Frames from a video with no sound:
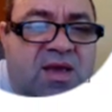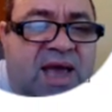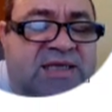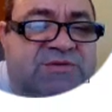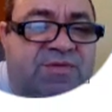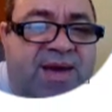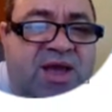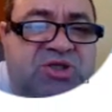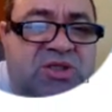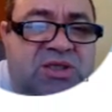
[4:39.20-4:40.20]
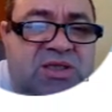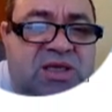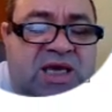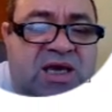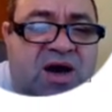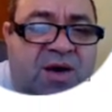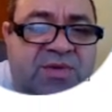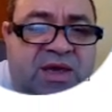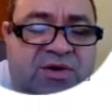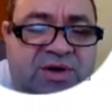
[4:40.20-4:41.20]
As we mentioned, income
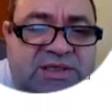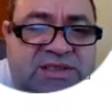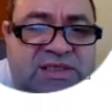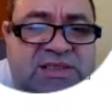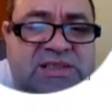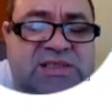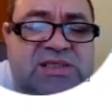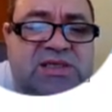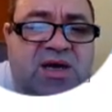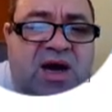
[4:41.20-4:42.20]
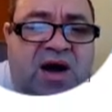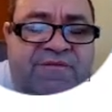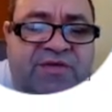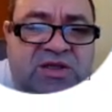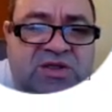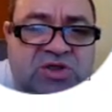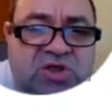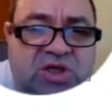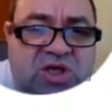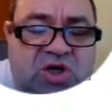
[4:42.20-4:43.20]
increases will
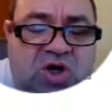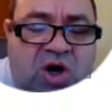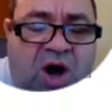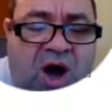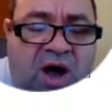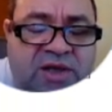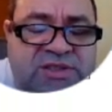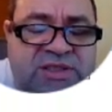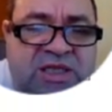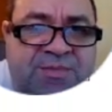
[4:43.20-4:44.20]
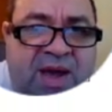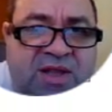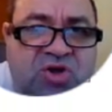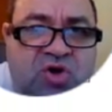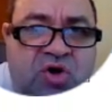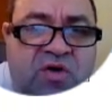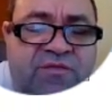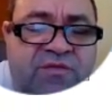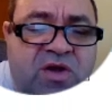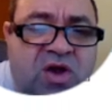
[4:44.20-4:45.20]
cause the demand curve
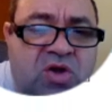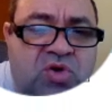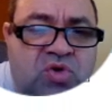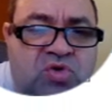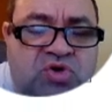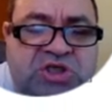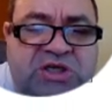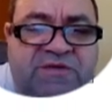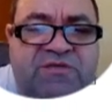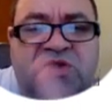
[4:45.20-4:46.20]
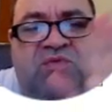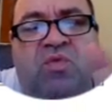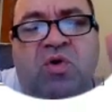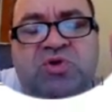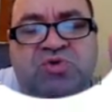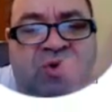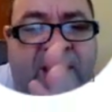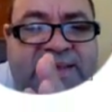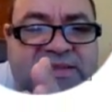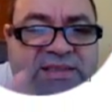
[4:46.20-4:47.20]
to shift towards
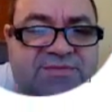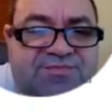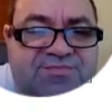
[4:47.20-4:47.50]
right.